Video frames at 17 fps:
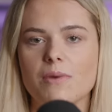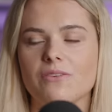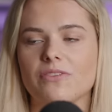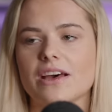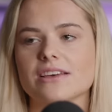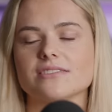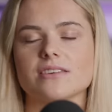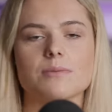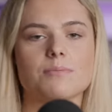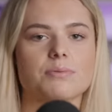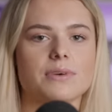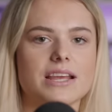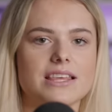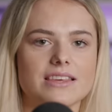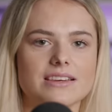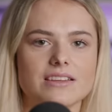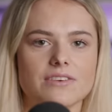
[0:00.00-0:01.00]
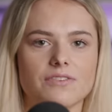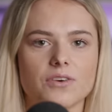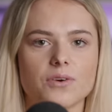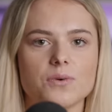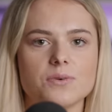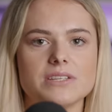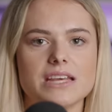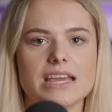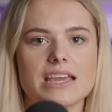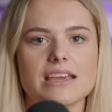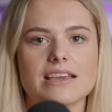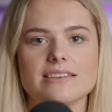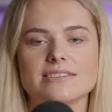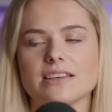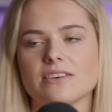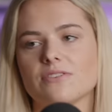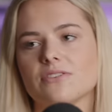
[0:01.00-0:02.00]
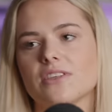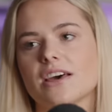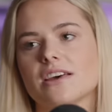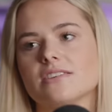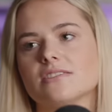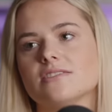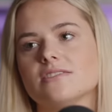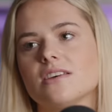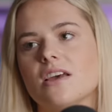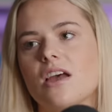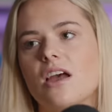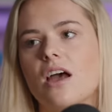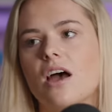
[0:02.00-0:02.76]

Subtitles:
if that's like breathing difficulties, if that's